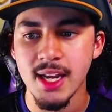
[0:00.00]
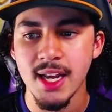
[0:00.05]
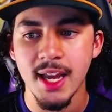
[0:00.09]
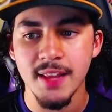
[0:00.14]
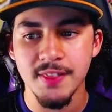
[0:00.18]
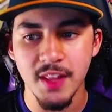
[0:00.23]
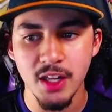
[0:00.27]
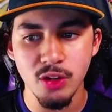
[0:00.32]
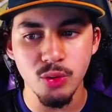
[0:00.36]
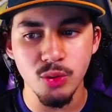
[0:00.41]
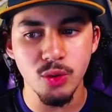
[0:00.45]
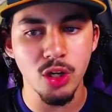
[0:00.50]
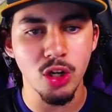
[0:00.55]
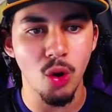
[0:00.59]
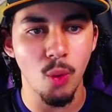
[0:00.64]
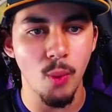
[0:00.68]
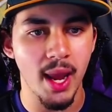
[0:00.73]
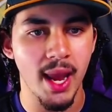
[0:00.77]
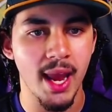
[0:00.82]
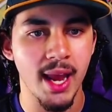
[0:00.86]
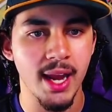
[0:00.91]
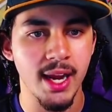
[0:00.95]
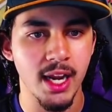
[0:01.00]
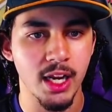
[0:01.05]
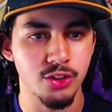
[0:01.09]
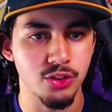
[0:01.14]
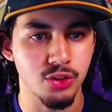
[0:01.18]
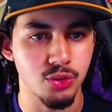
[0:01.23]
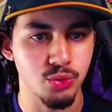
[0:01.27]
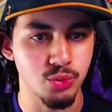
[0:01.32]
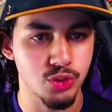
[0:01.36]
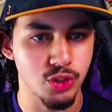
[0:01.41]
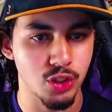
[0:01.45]
Then you could go ahead and
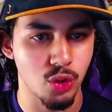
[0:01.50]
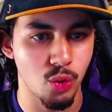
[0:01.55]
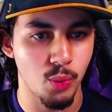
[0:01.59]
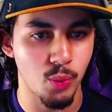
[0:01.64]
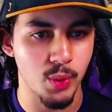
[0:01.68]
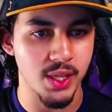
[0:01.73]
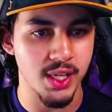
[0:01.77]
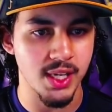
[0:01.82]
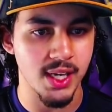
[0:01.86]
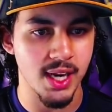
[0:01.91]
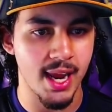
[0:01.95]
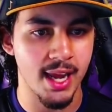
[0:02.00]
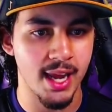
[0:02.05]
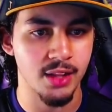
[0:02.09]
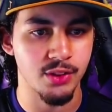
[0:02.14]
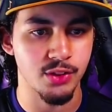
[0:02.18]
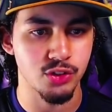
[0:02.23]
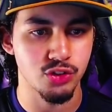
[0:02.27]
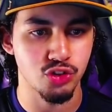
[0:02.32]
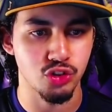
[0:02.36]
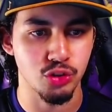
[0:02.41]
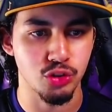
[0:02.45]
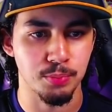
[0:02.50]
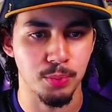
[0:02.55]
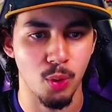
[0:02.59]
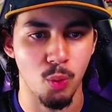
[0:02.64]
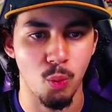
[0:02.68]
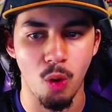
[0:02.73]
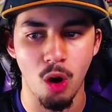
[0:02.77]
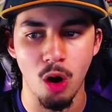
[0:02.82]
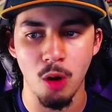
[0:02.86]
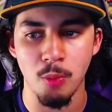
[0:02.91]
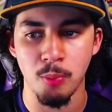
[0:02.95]
use the Queen and the Super
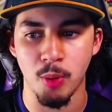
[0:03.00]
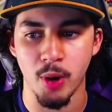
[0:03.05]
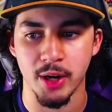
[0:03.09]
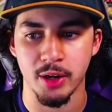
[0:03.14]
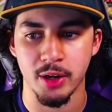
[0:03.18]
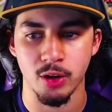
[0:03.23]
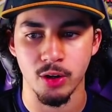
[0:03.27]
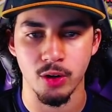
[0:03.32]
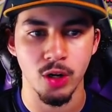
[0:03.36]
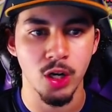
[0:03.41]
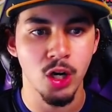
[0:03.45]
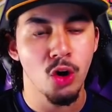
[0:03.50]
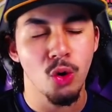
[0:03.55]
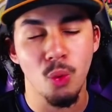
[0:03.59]
Wall Breaker.